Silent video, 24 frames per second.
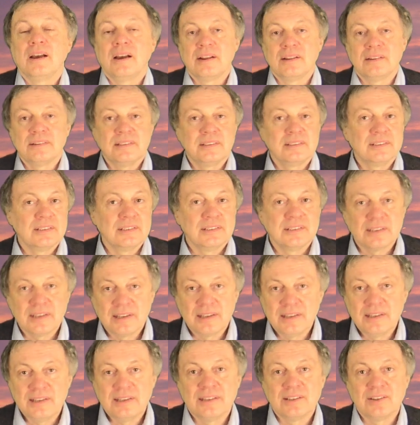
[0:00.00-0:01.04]
and this is
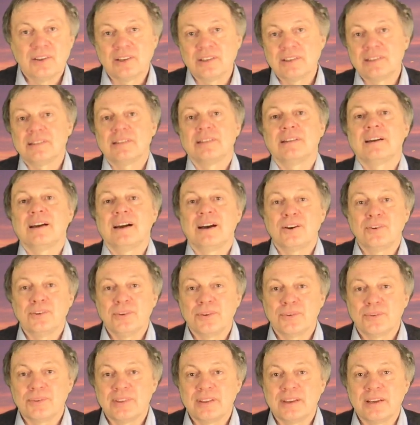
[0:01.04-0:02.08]
really not how
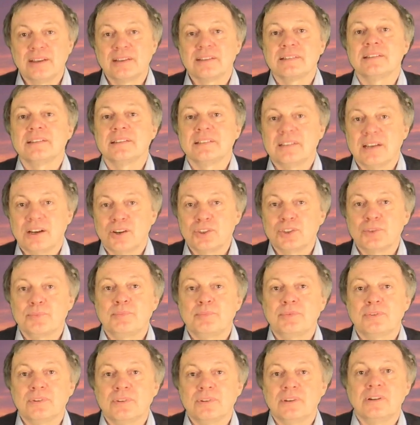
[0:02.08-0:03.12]
you think the South
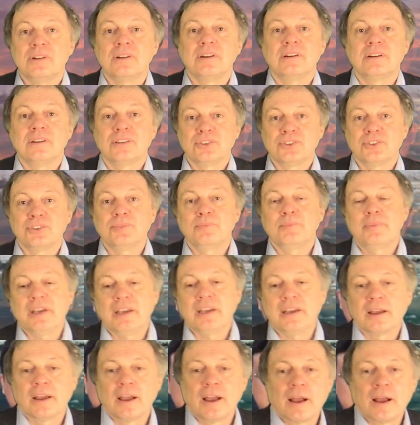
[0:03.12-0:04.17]
Pole should be.